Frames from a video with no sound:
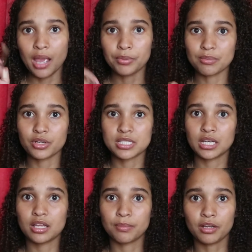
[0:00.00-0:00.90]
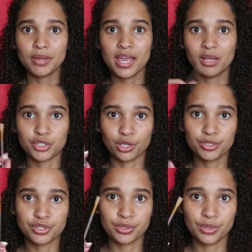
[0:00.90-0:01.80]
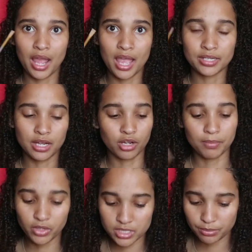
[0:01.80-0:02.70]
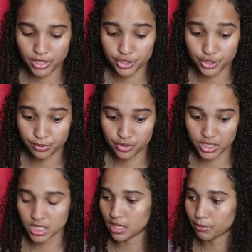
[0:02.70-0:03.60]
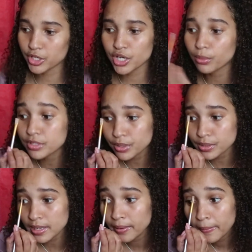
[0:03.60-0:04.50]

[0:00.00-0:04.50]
I put some concealer at the back of my hand, which I always do, and I put my concealer brush, which is the same brush I always use.